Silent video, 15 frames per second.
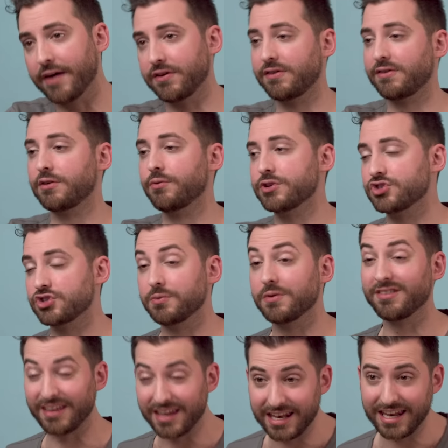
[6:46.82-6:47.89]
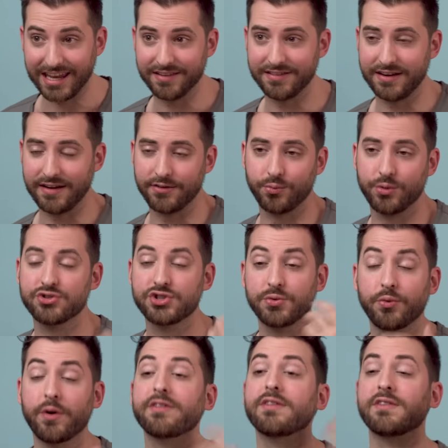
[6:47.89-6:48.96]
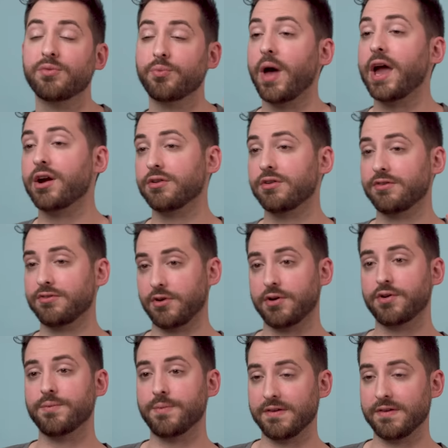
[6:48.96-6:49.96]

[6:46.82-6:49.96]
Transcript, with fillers: obviously when she was in India is when she was inspired to start her